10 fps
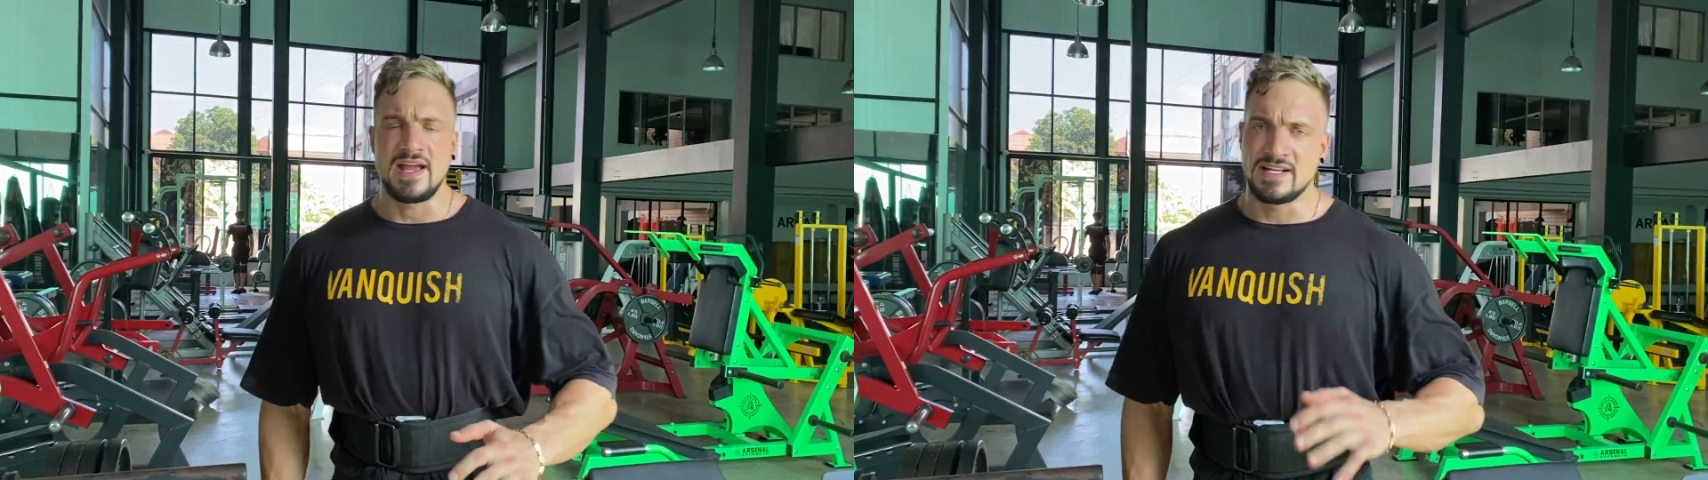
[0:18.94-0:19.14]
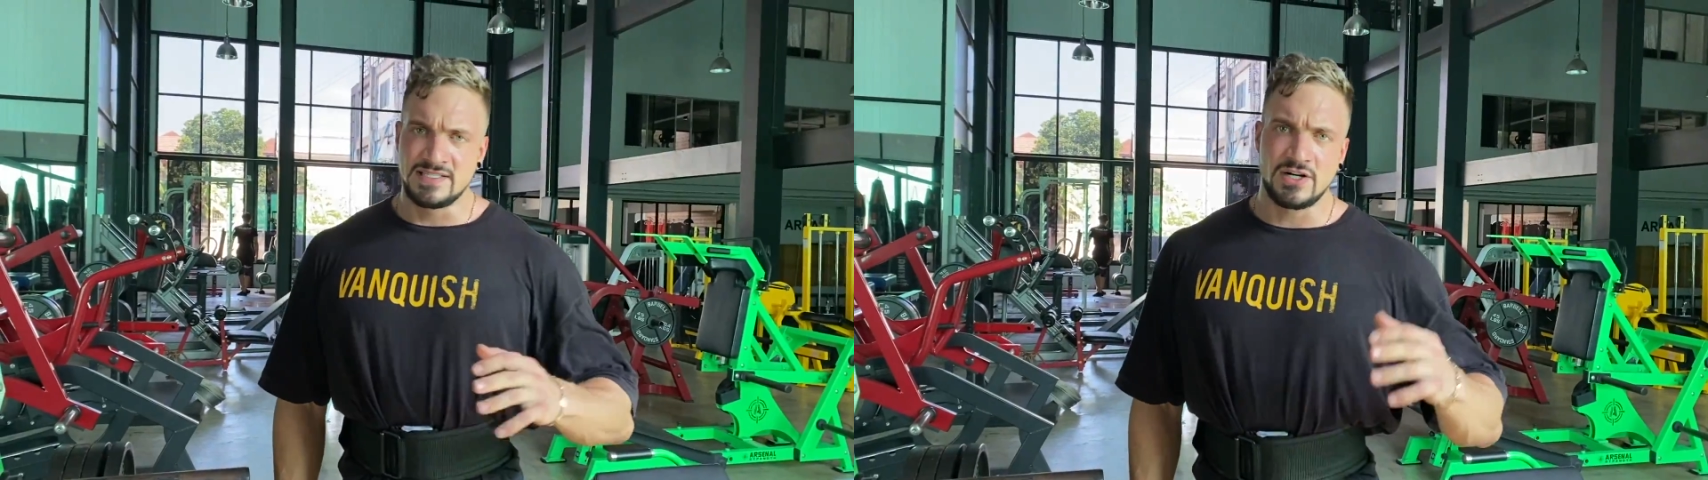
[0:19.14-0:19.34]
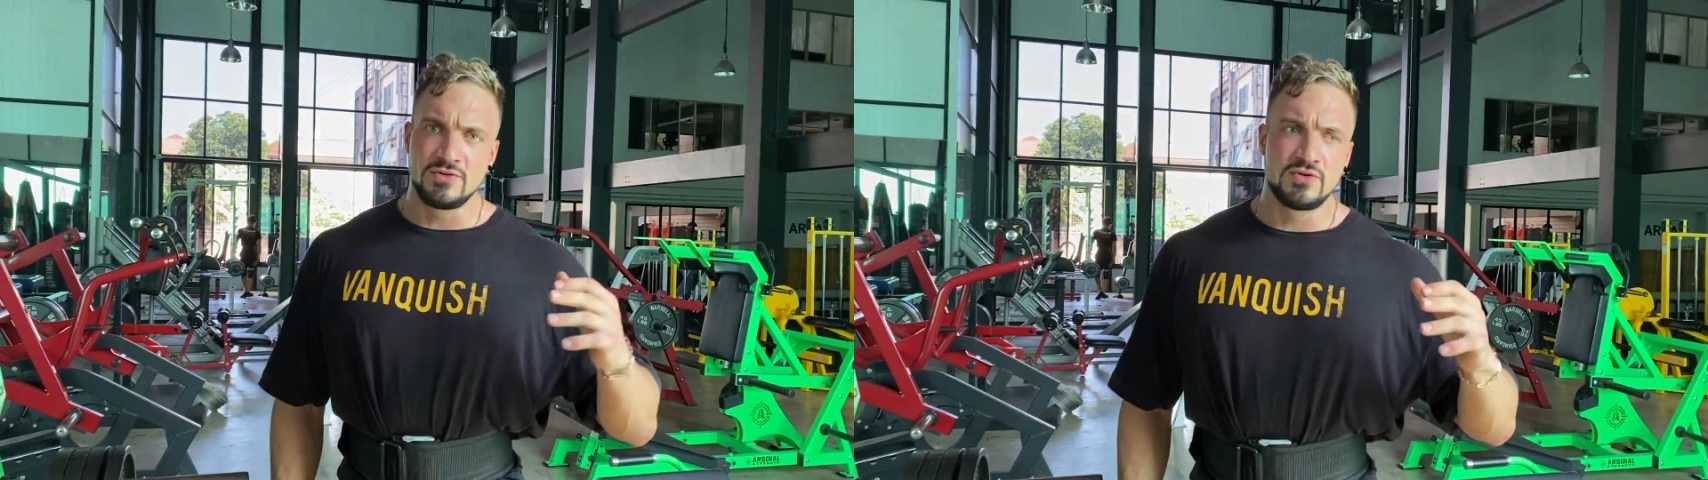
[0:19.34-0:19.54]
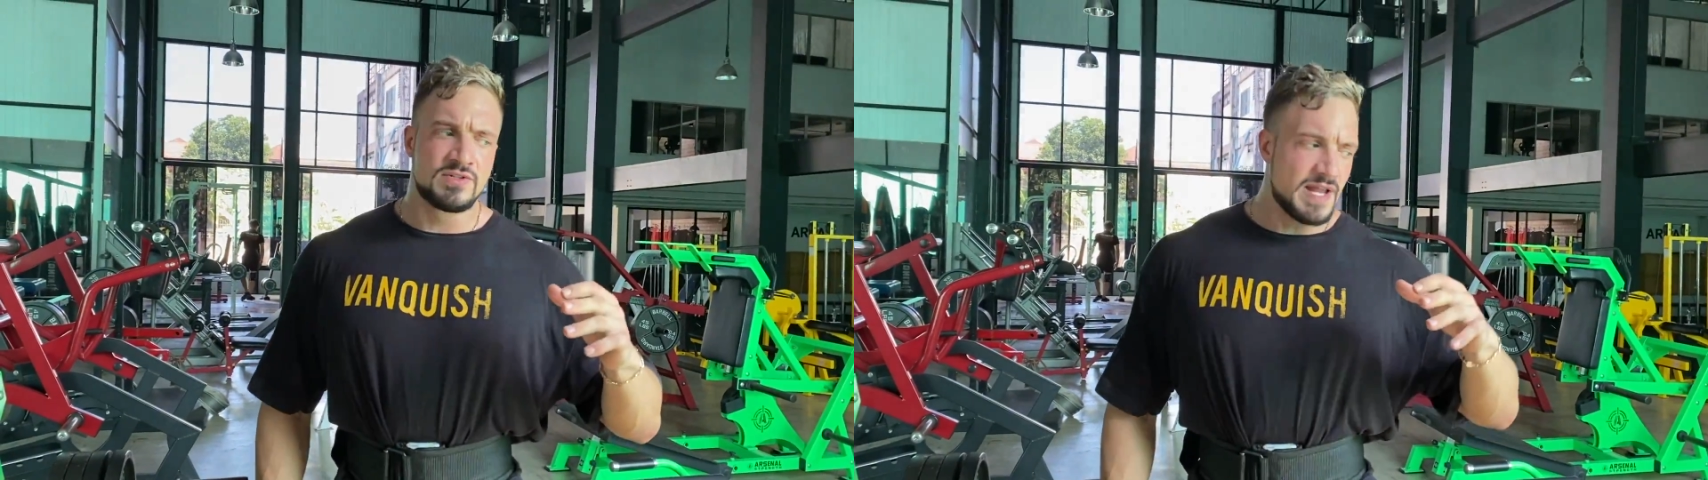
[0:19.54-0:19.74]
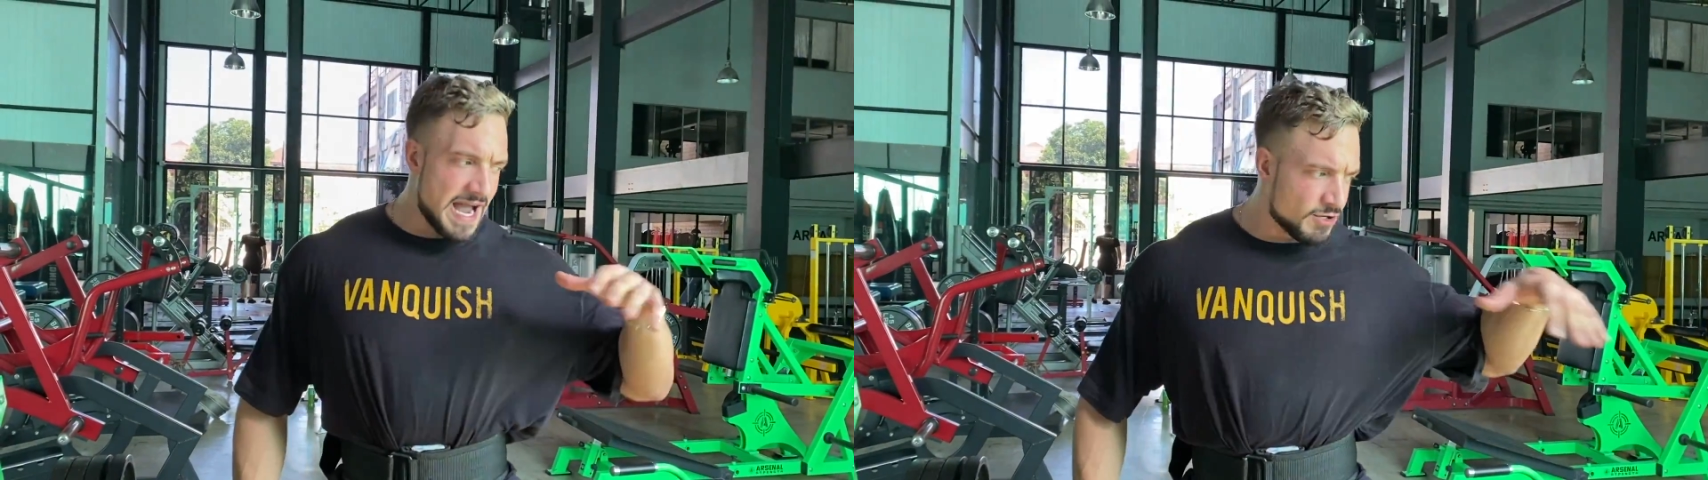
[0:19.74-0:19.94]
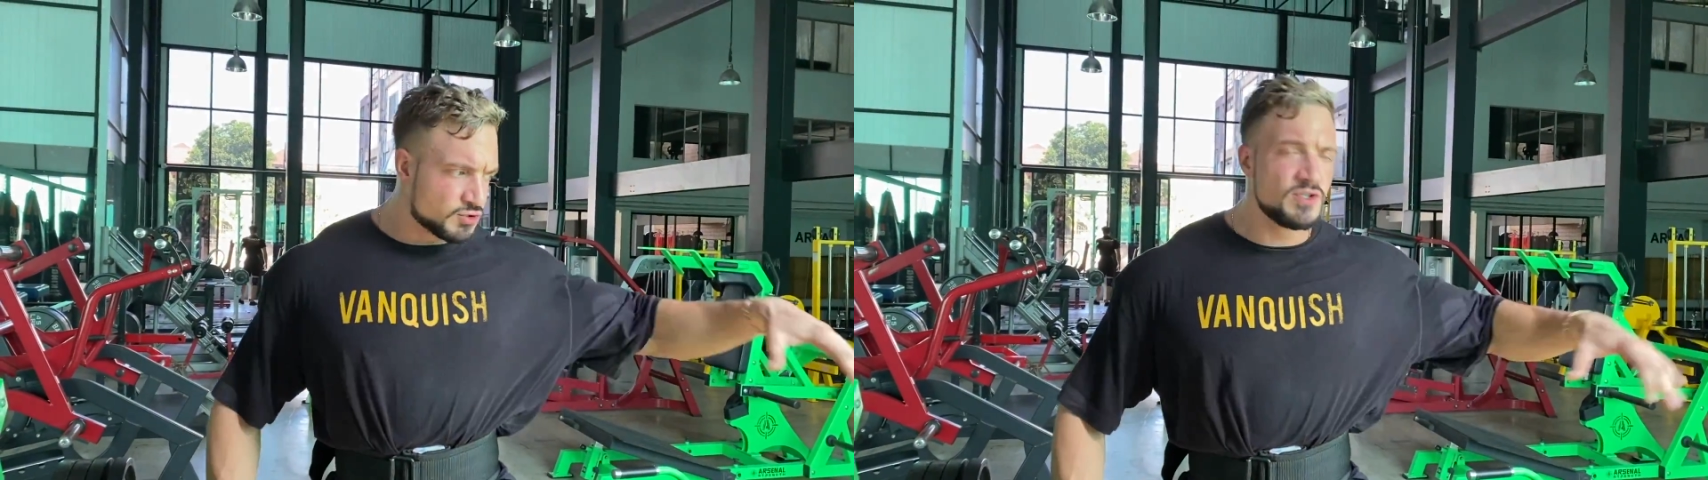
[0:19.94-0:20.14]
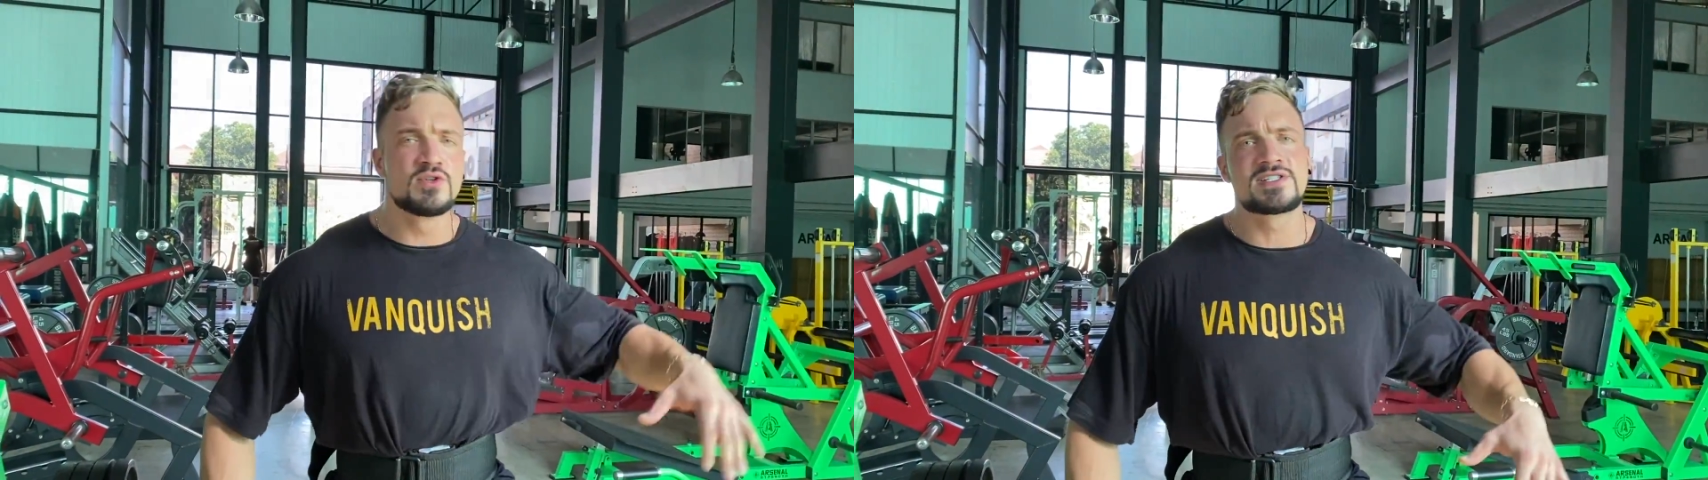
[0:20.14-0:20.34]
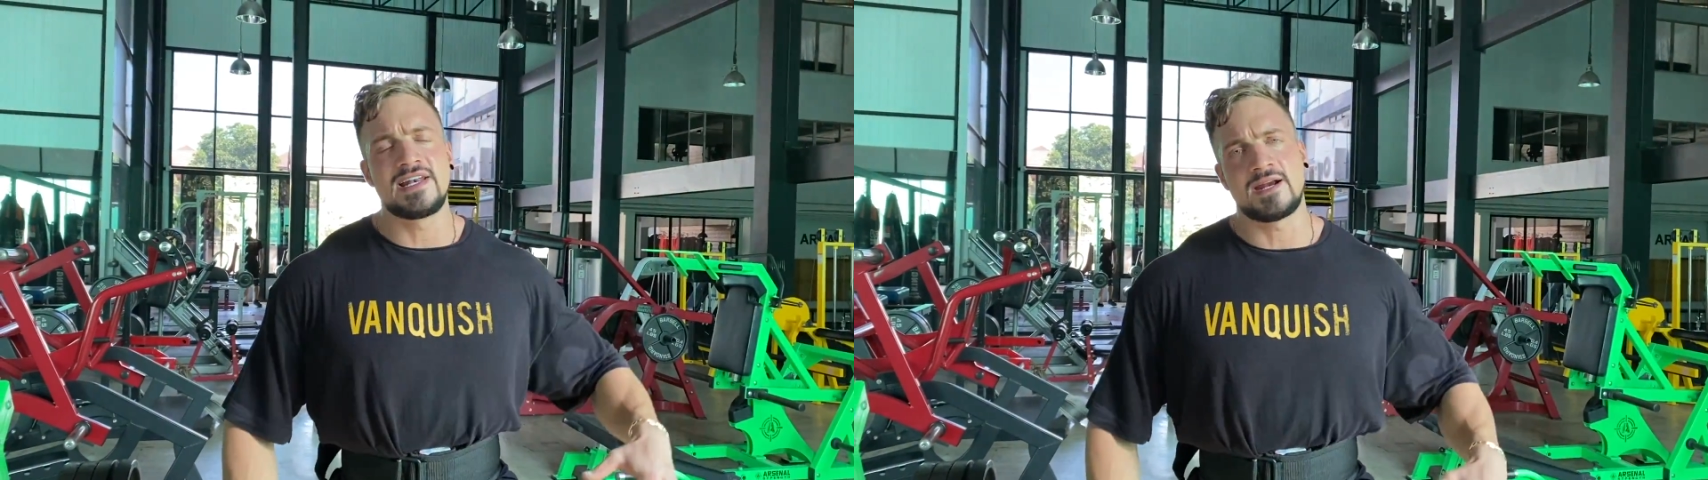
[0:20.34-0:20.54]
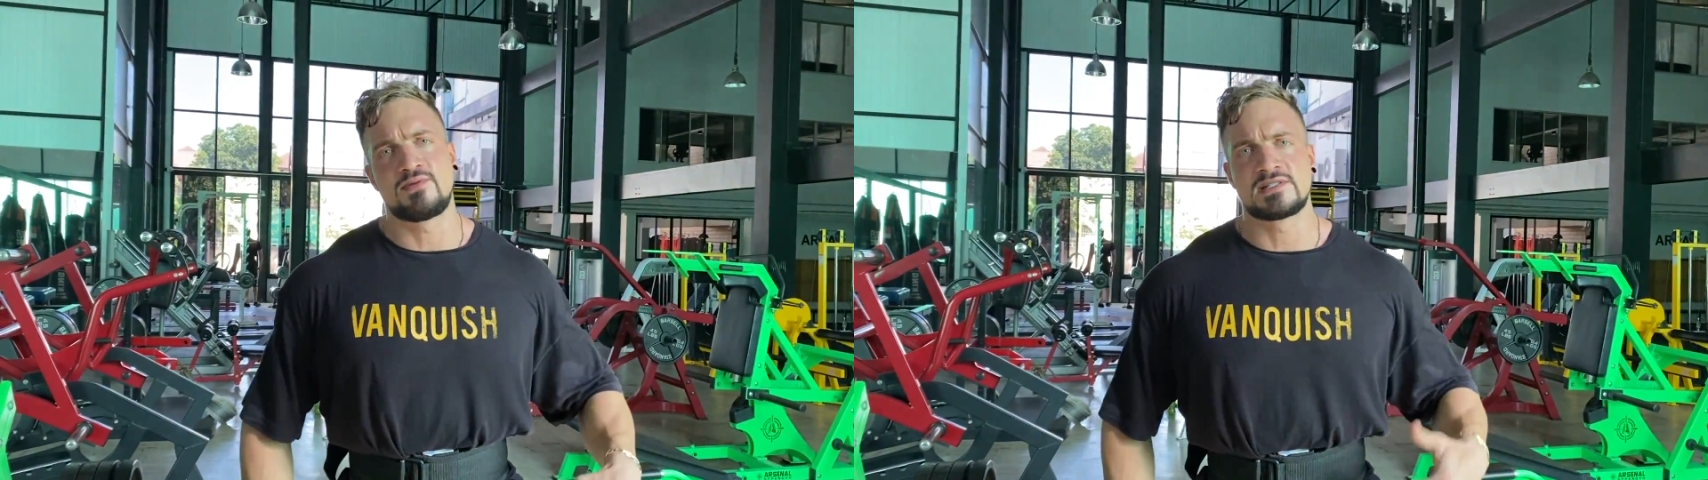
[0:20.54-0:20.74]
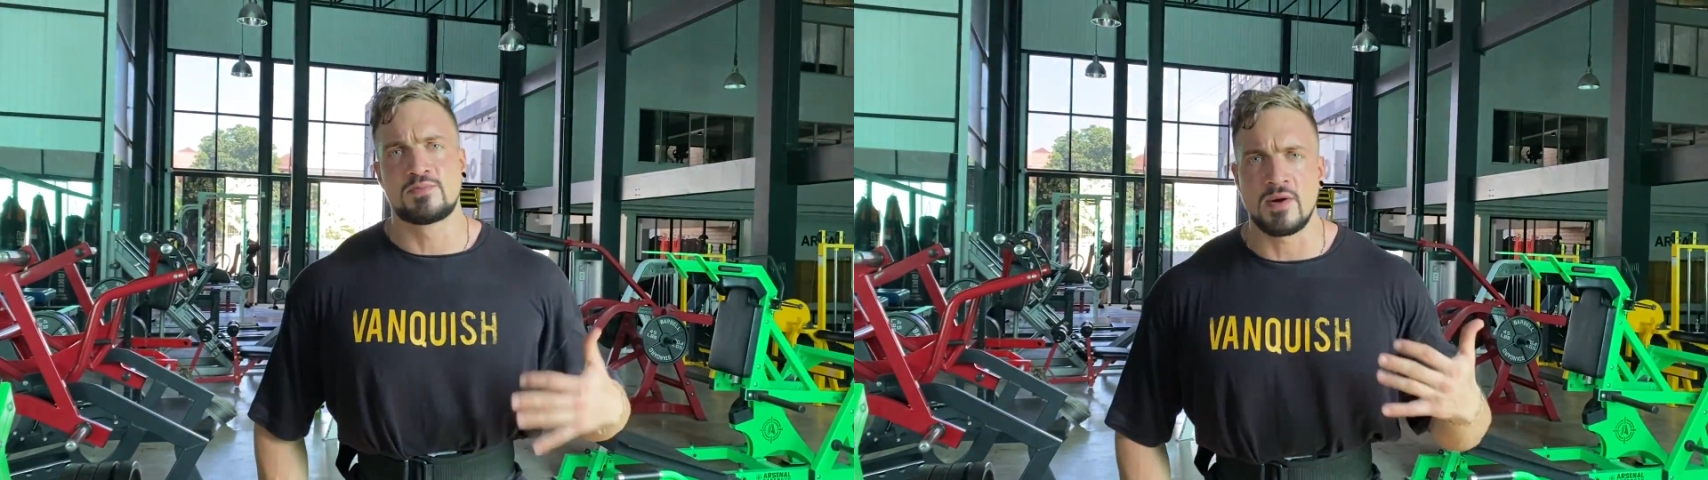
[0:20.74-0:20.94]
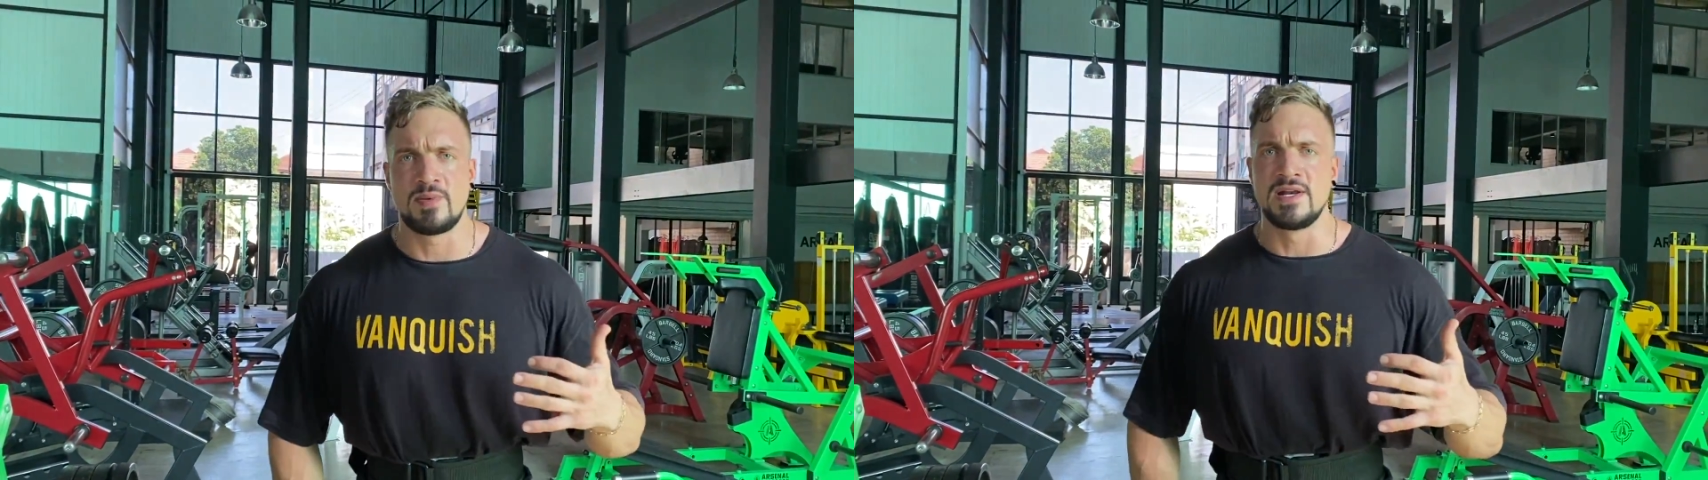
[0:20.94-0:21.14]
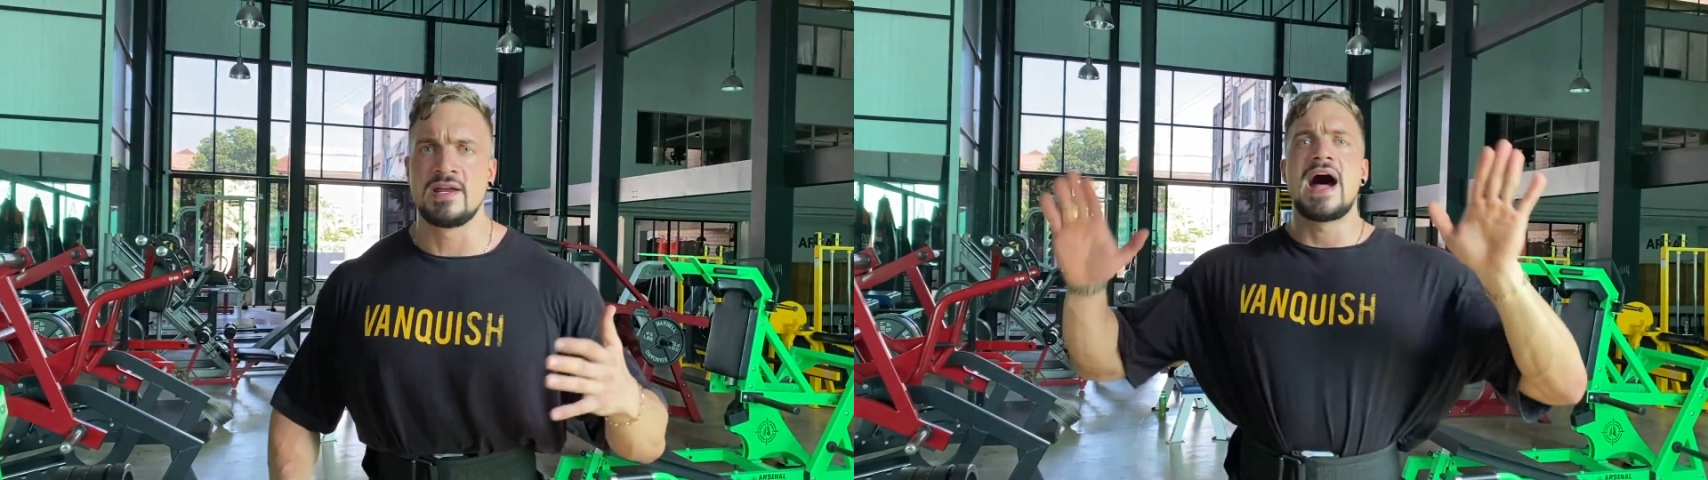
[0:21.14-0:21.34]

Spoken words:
can tell you how to use the leg press properly,